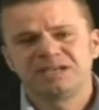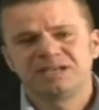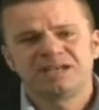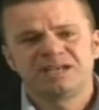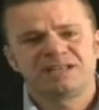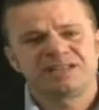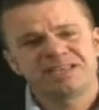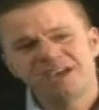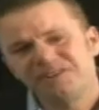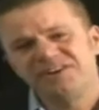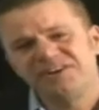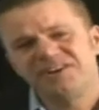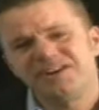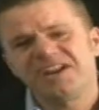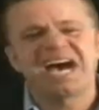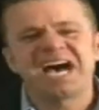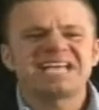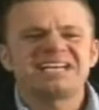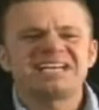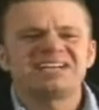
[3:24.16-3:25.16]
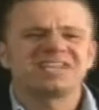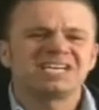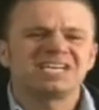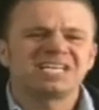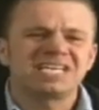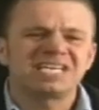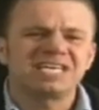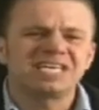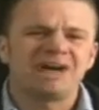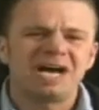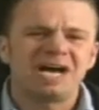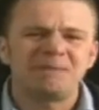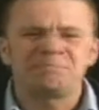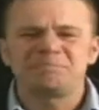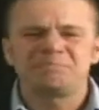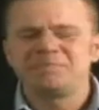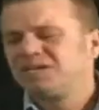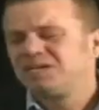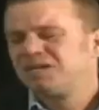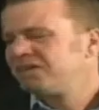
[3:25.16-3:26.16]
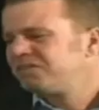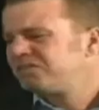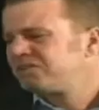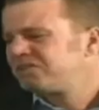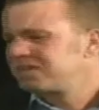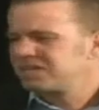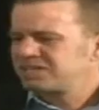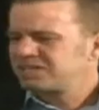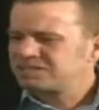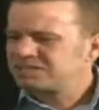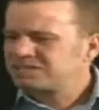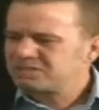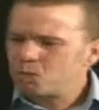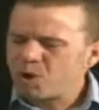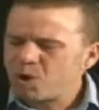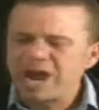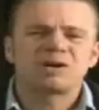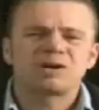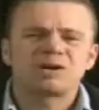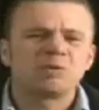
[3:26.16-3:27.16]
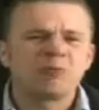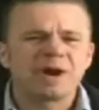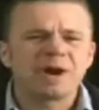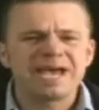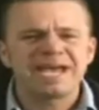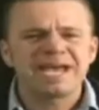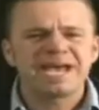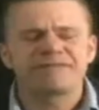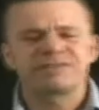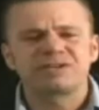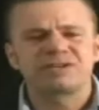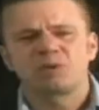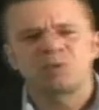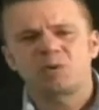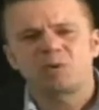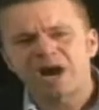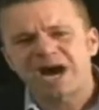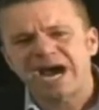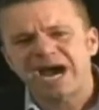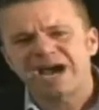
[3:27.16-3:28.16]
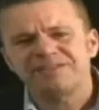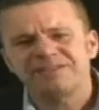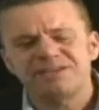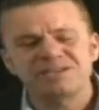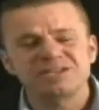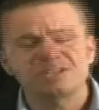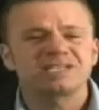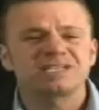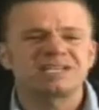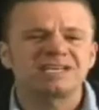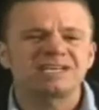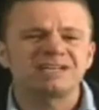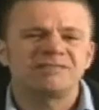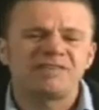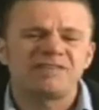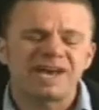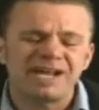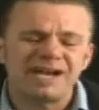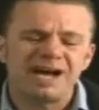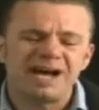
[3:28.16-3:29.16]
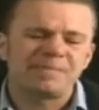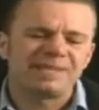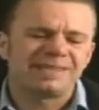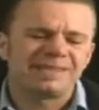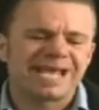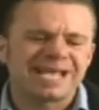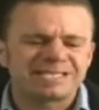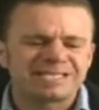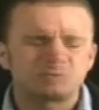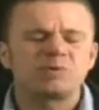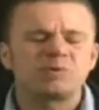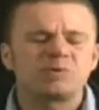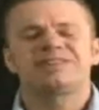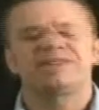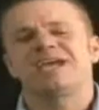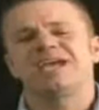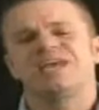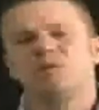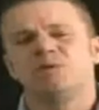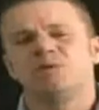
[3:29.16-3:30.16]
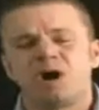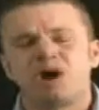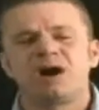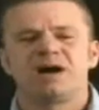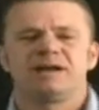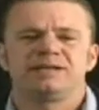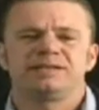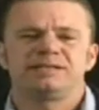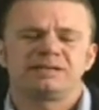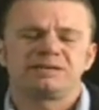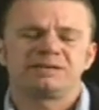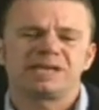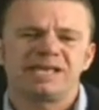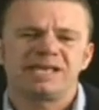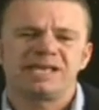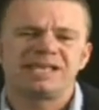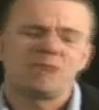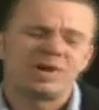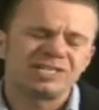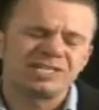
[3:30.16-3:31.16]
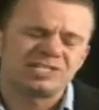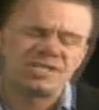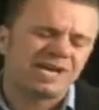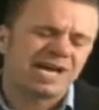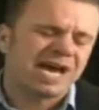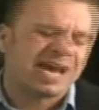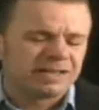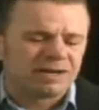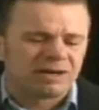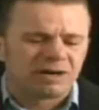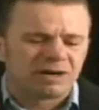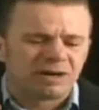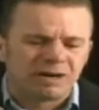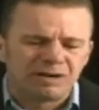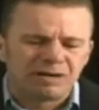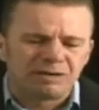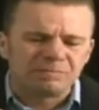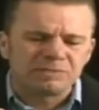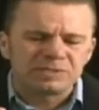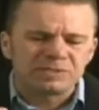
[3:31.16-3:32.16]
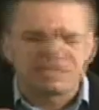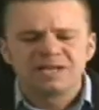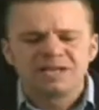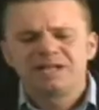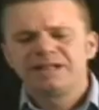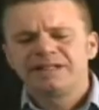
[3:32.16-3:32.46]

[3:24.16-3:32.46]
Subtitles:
The other 9 are going to give up. They're going to walk away after a while, and they're just going to get fed up. And that's what they want, okay? They want you out of the homes.